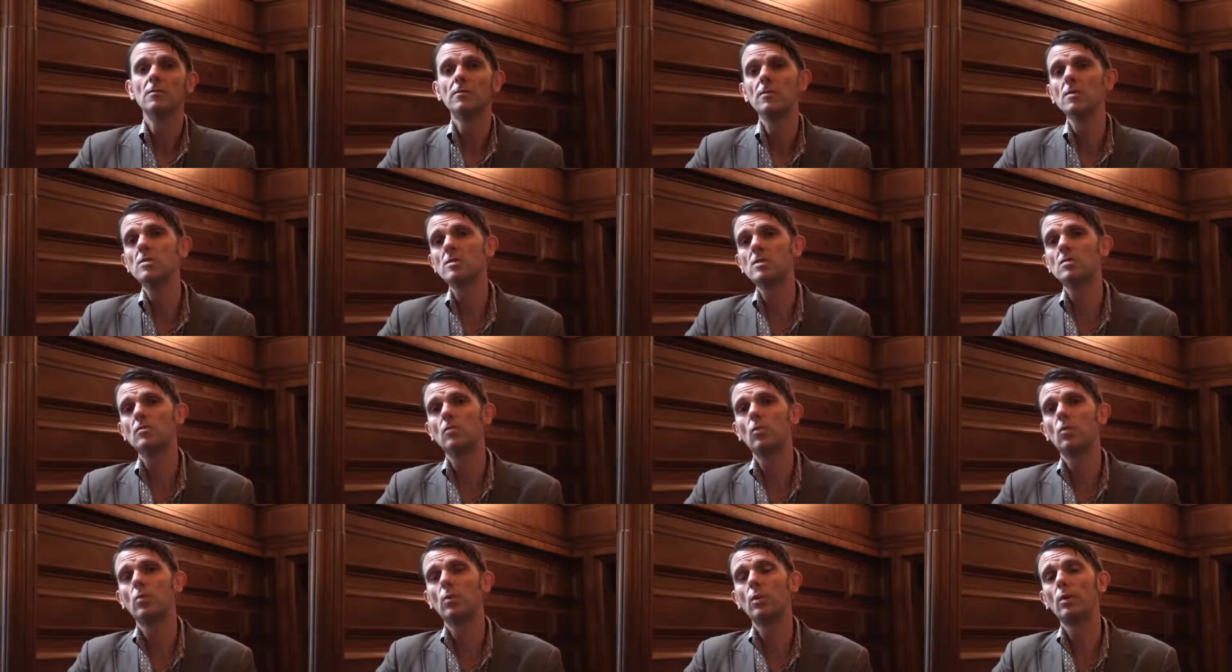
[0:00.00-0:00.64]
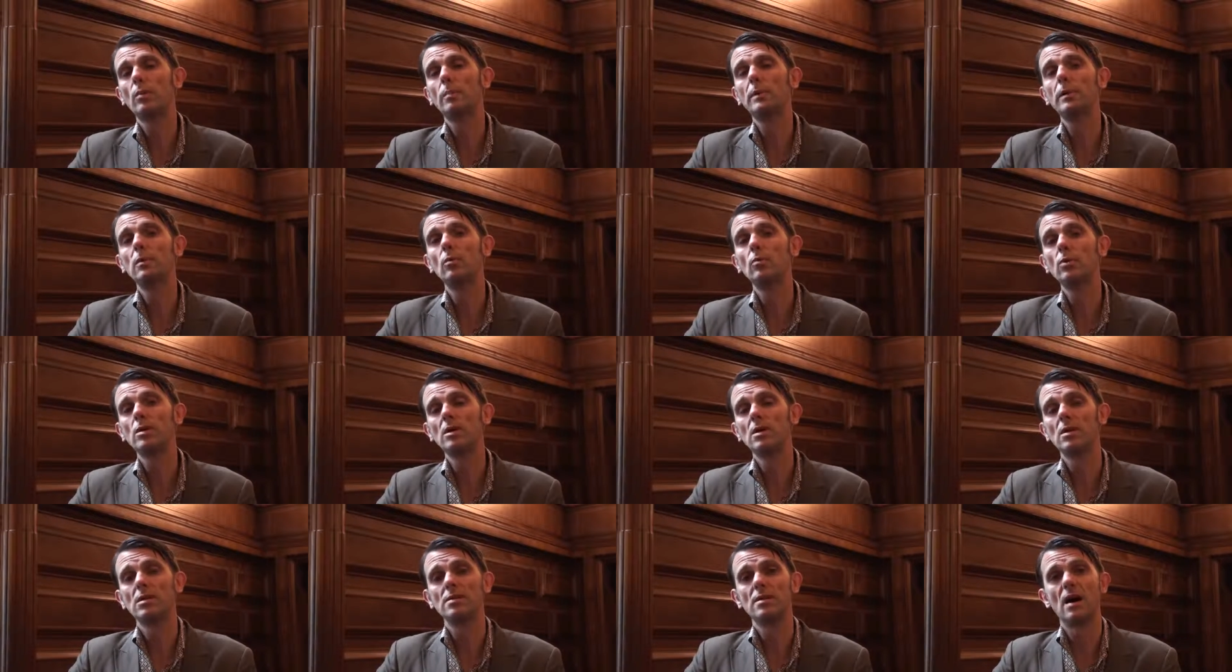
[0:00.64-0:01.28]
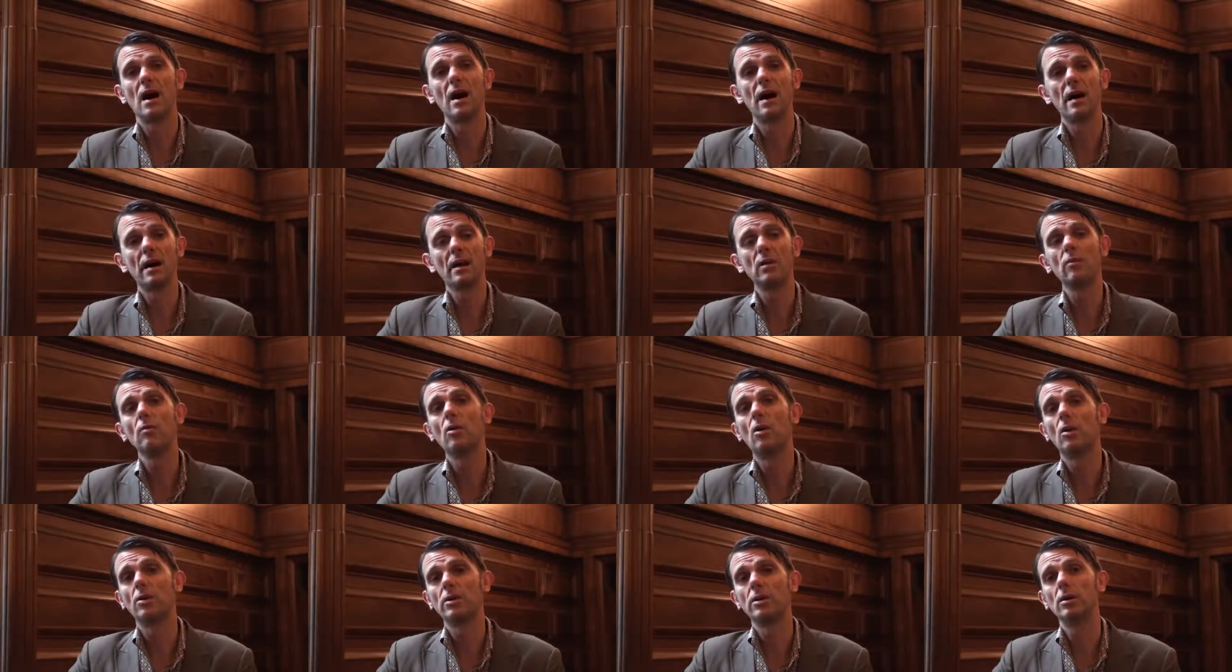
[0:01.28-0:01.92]
First of all, we'll be looking at the
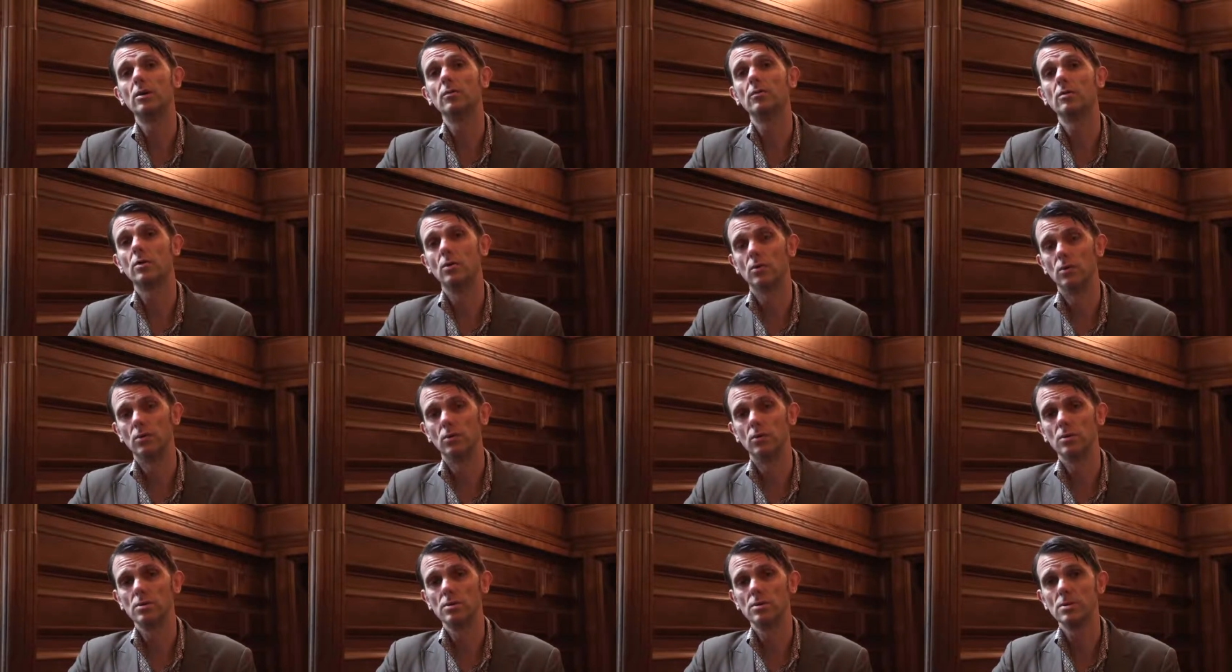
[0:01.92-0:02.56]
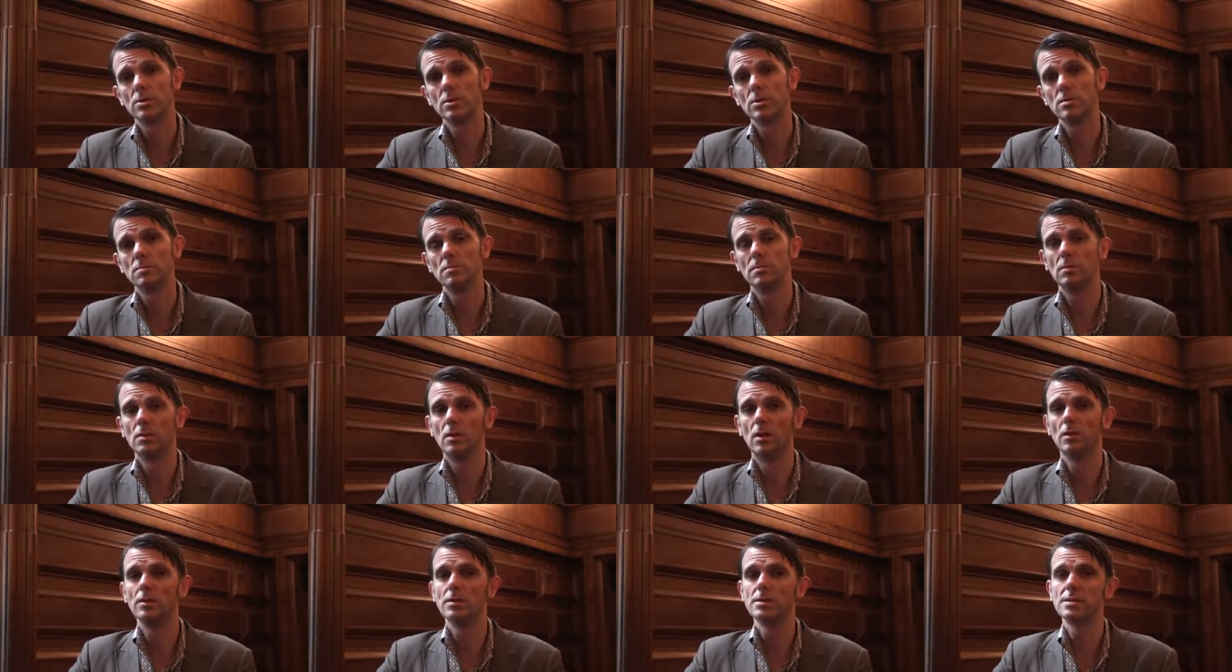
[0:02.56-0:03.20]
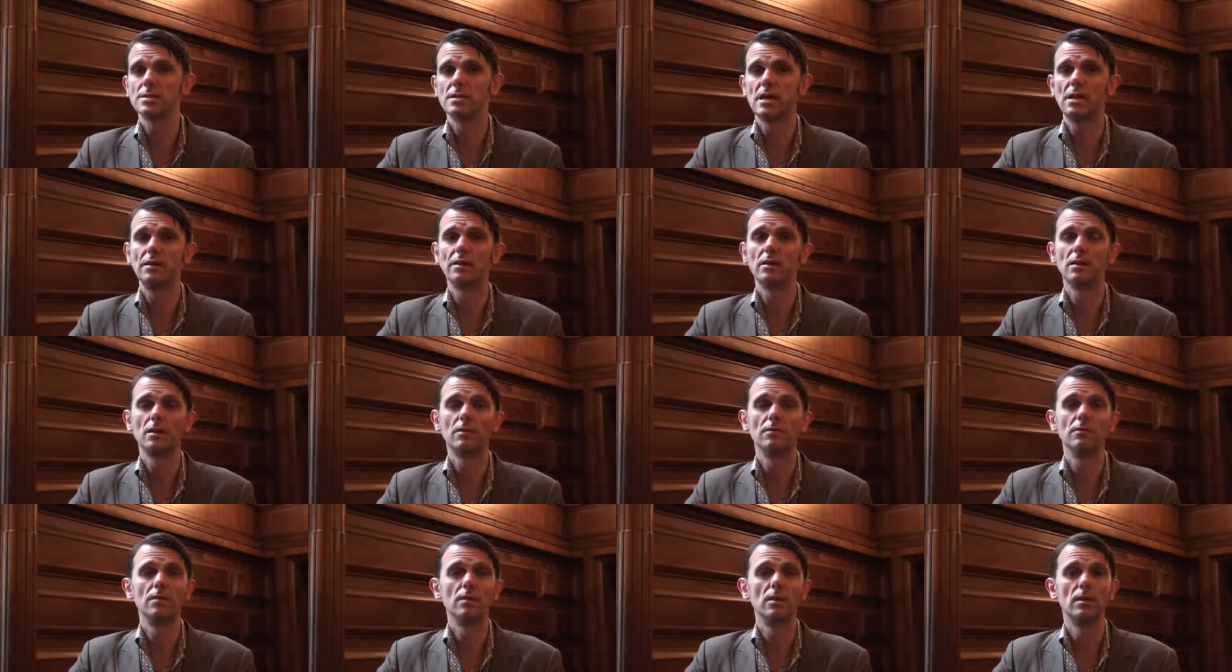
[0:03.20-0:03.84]
hierarchy of courts.
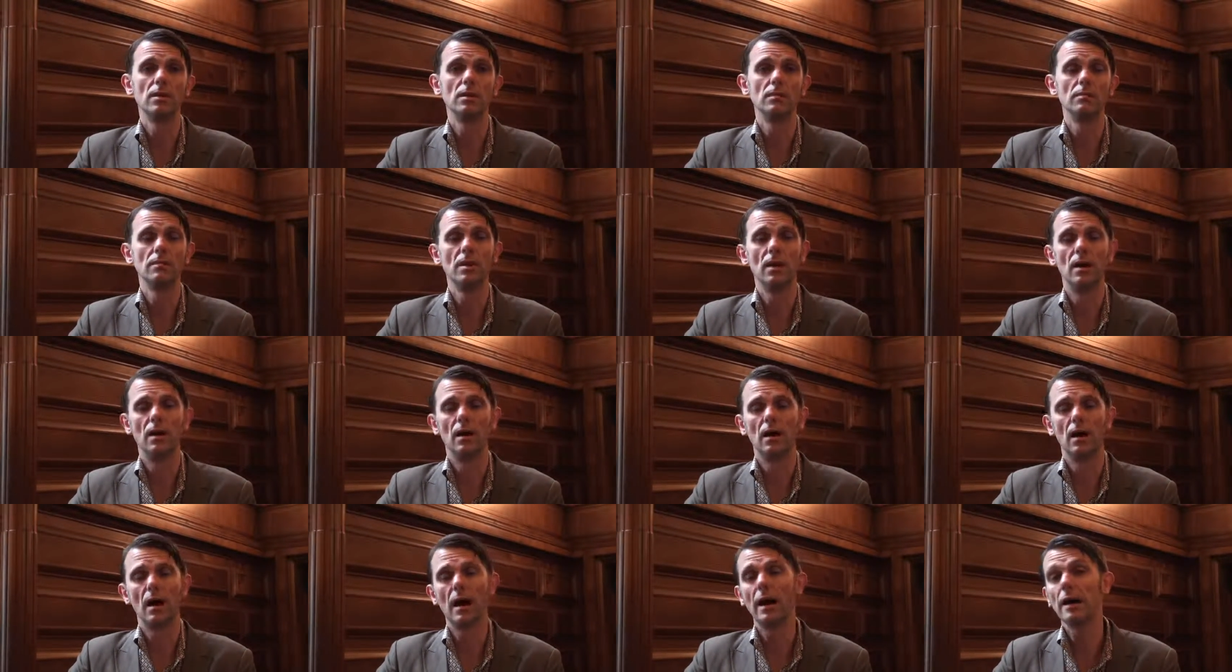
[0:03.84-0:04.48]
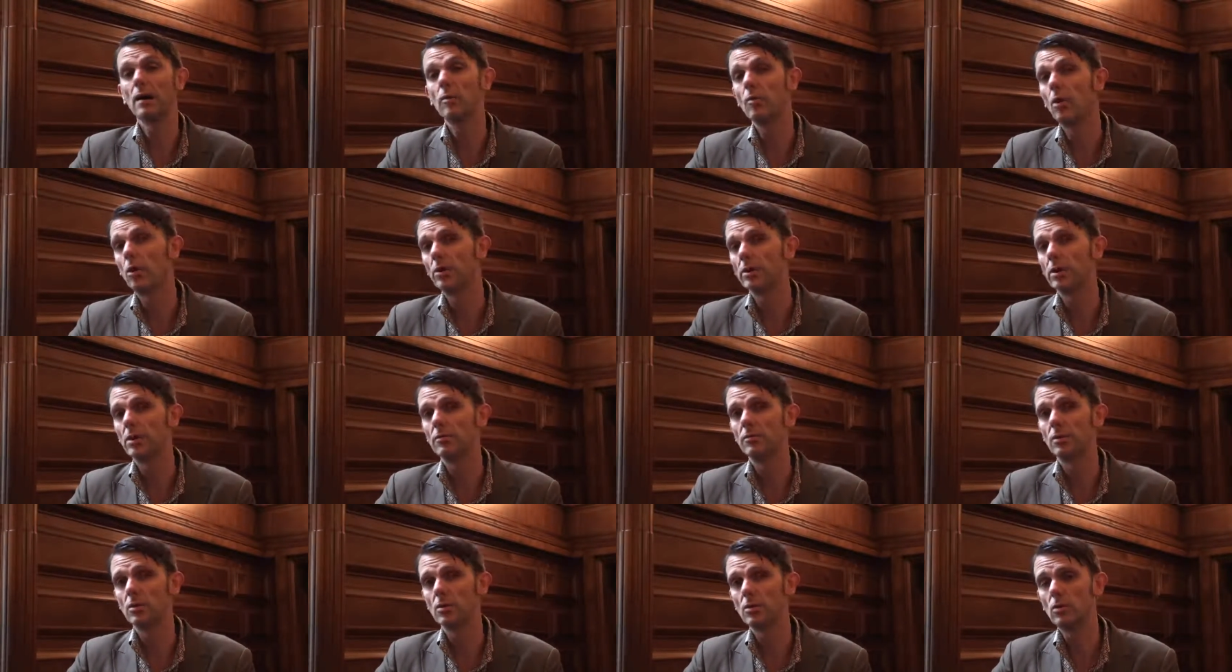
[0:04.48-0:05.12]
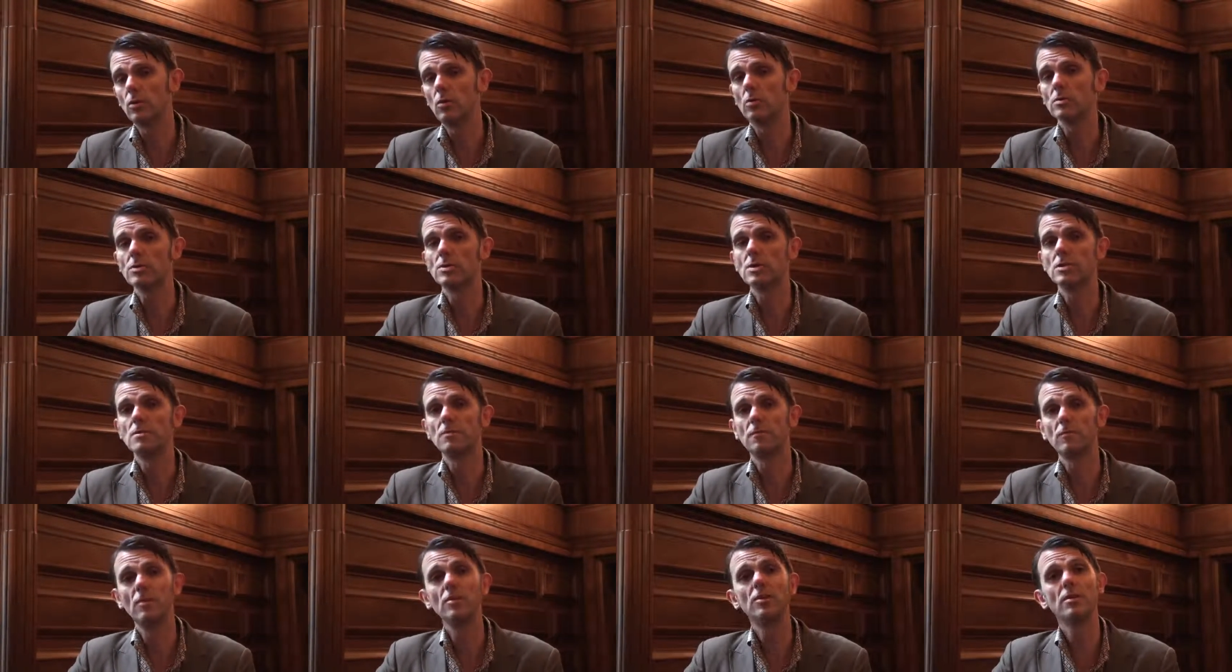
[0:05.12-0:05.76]
Understanding of the uh, hierarchy of the
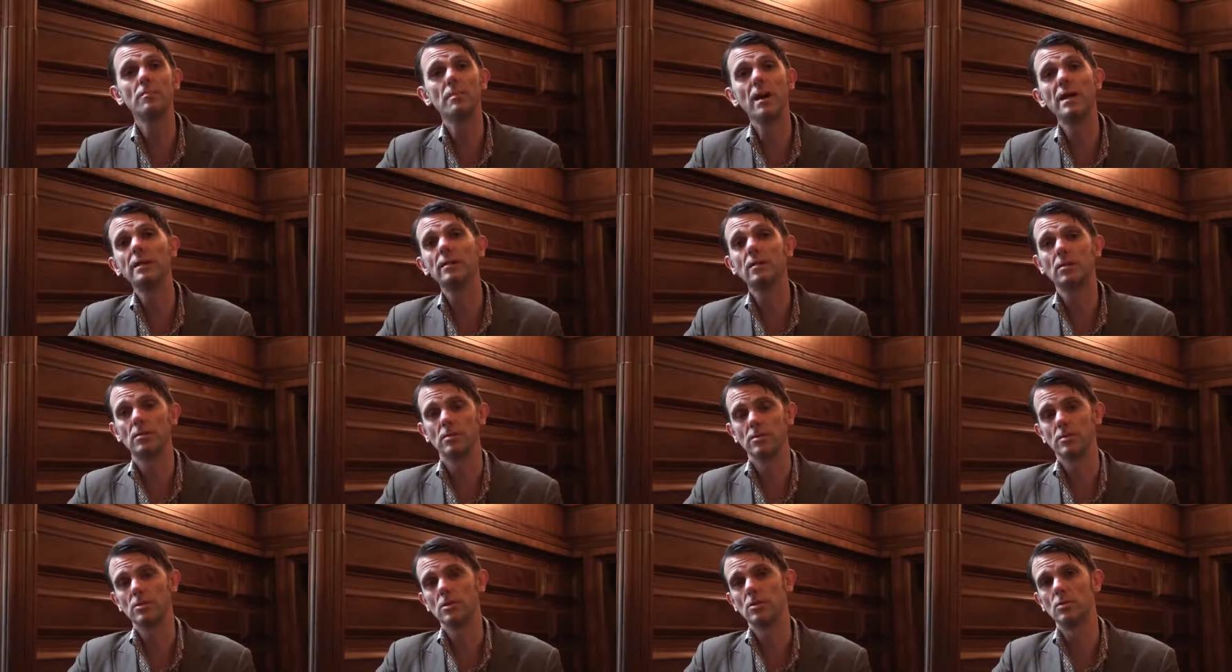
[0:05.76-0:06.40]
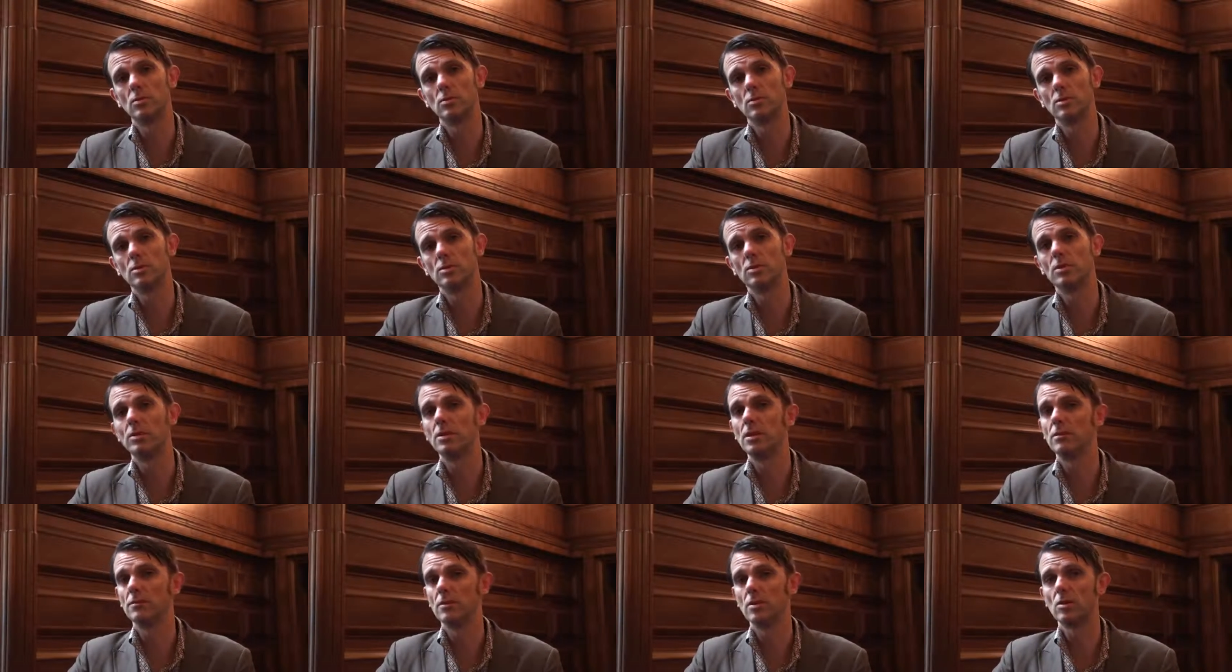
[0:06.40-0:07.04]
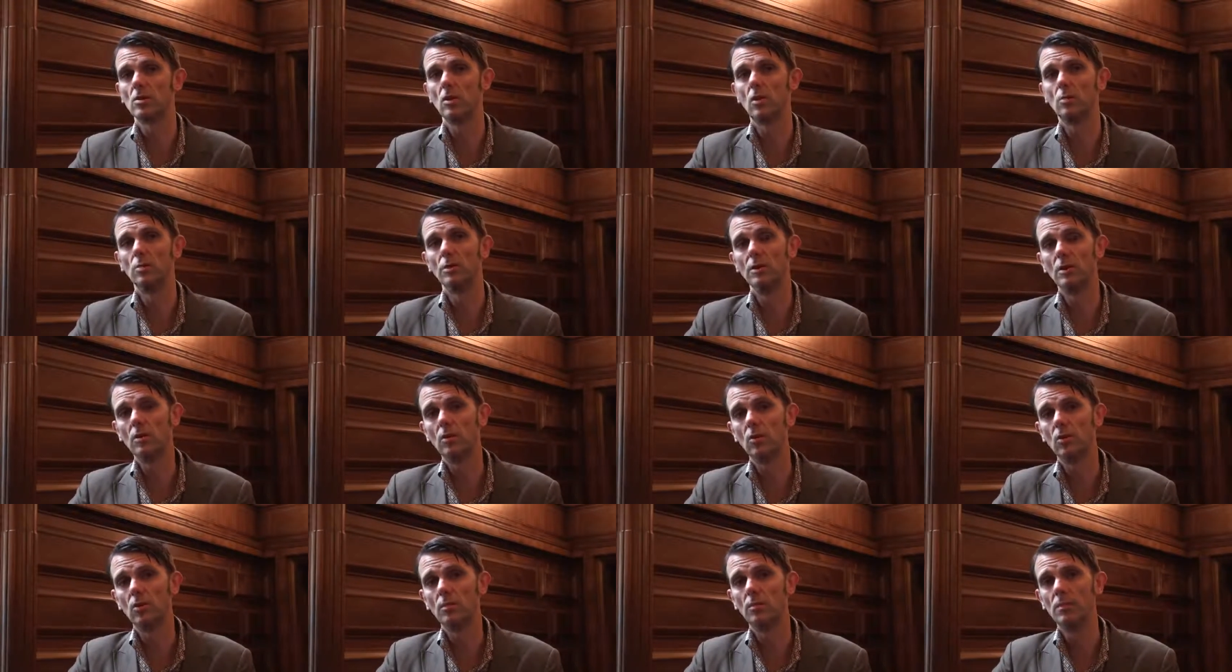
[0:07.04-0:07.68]
courts is fundamental to your study of the
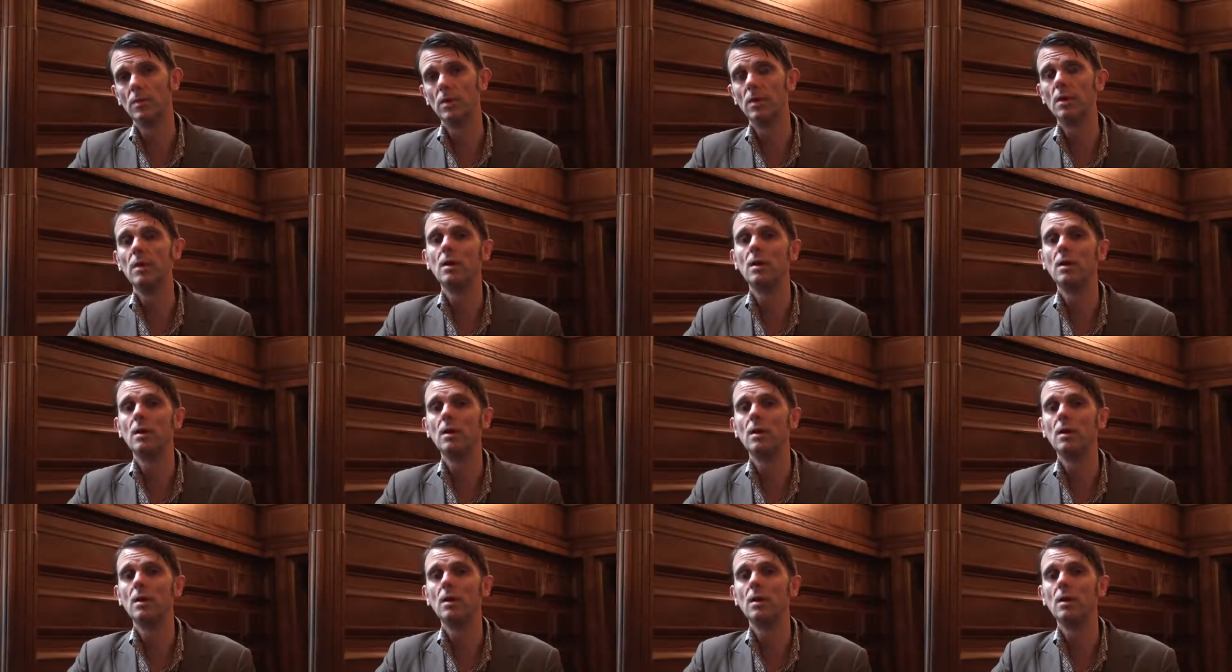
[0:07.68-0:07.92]
common law.